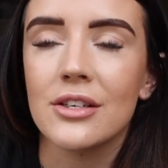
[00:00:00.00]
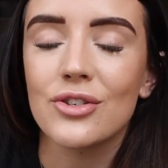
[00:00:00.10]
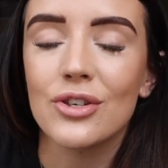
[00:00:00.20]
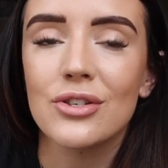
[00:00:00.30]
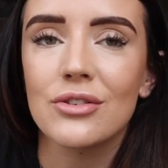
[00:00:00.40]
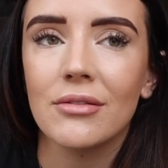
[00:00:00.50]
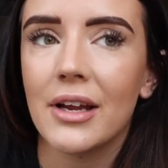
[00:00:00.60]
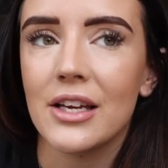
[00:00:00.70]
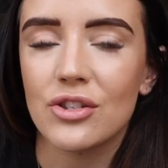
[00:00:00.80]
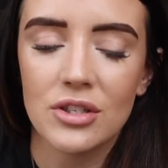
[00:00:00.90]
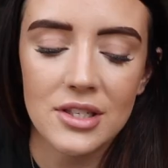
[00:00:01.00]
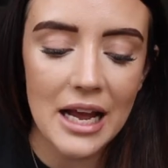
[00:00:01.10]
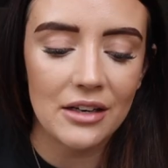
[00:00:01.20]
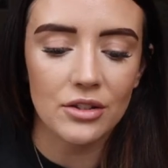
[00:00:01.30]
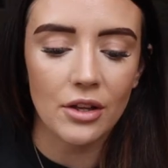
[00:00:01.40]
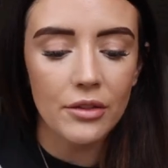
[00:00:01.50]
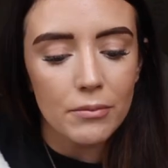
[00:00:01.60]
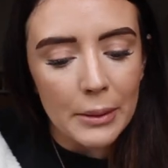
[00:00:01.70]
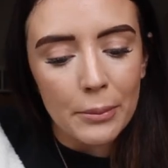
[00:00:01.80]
It's just sad that